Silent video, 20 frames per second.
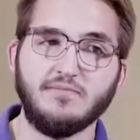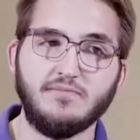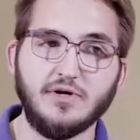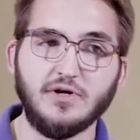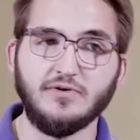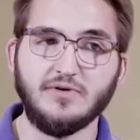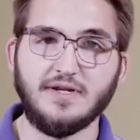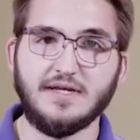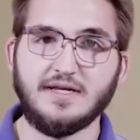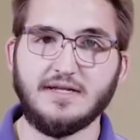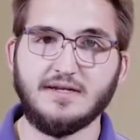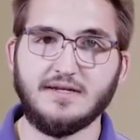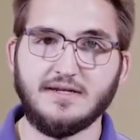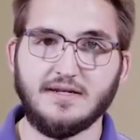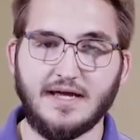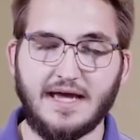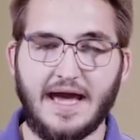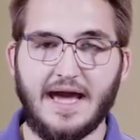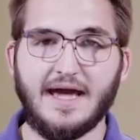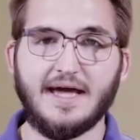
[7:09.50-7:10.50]
building
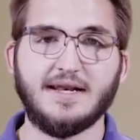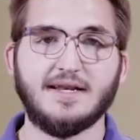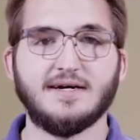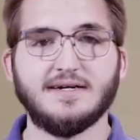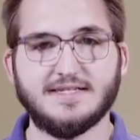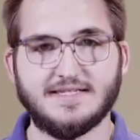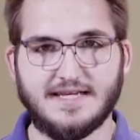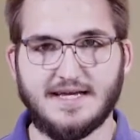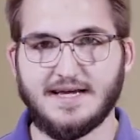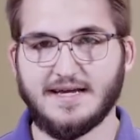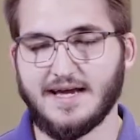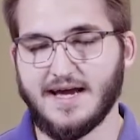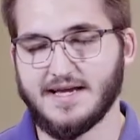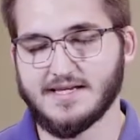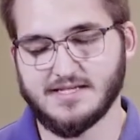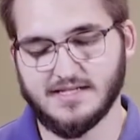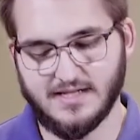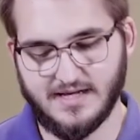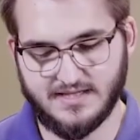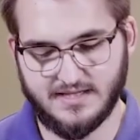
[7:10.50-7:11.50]
at a
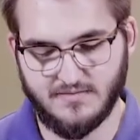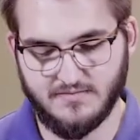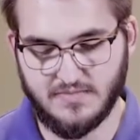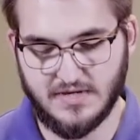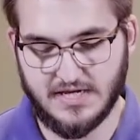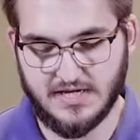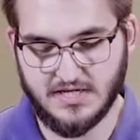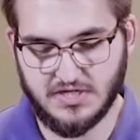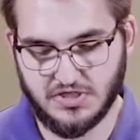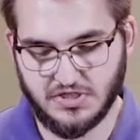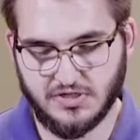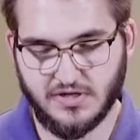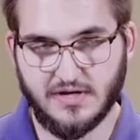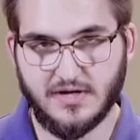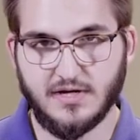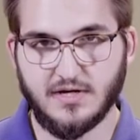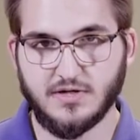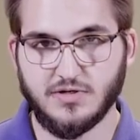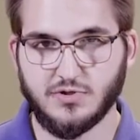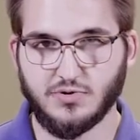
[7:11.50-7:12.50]
sandcastle at the beach,
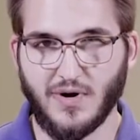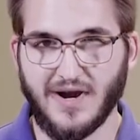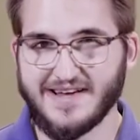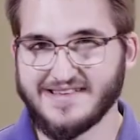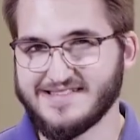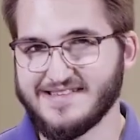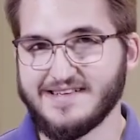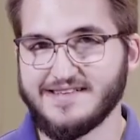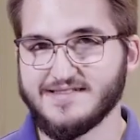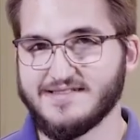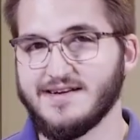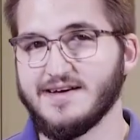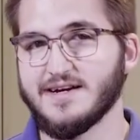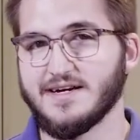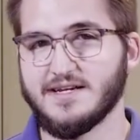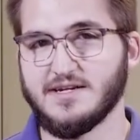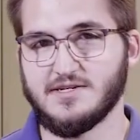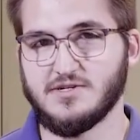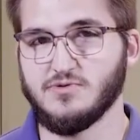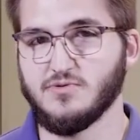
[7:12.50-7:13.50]
dry sand's not
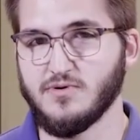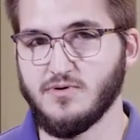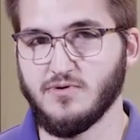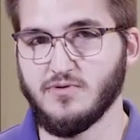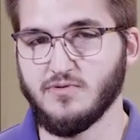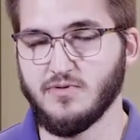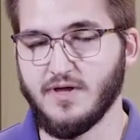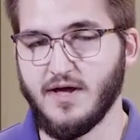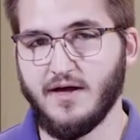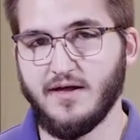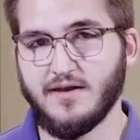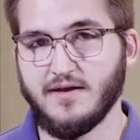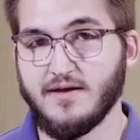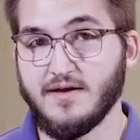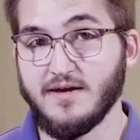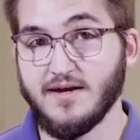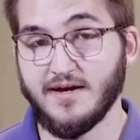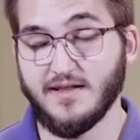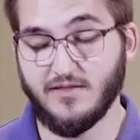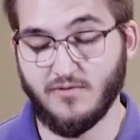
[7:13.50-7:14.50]
going to do a whole lot,
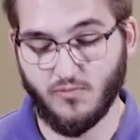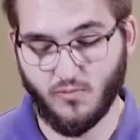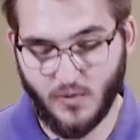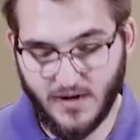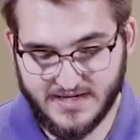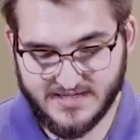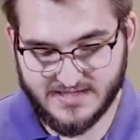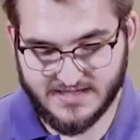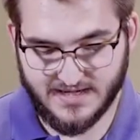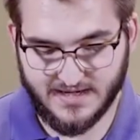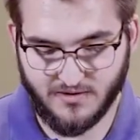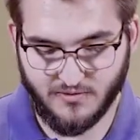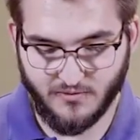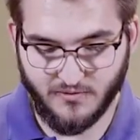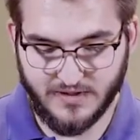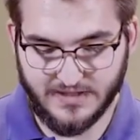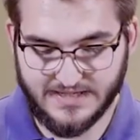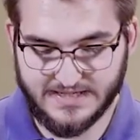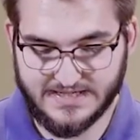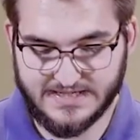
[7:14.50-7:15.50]
and then wet sand
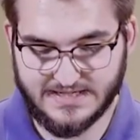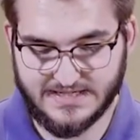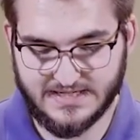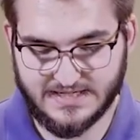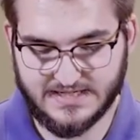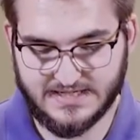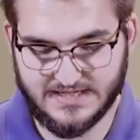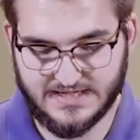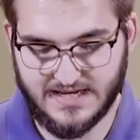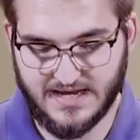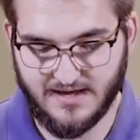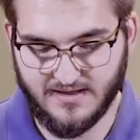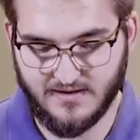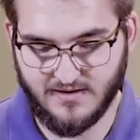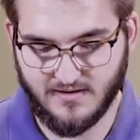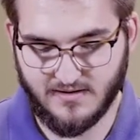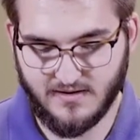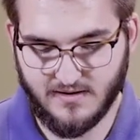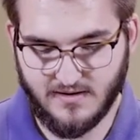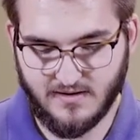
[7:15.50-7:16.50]
really sticks together.
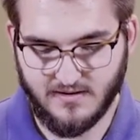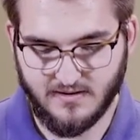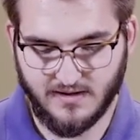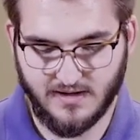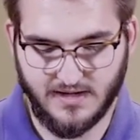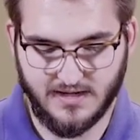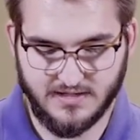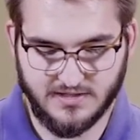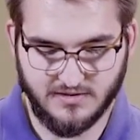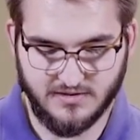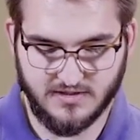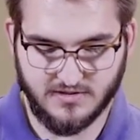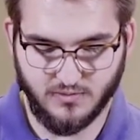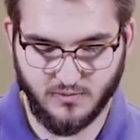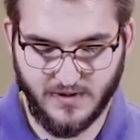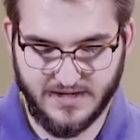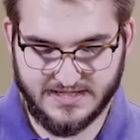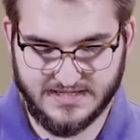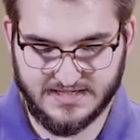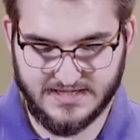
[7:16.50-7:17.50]
Okay, so this
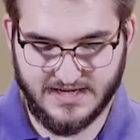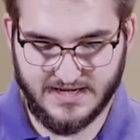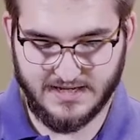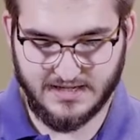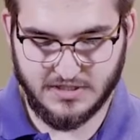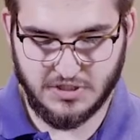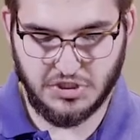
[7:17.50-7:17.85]
wet sand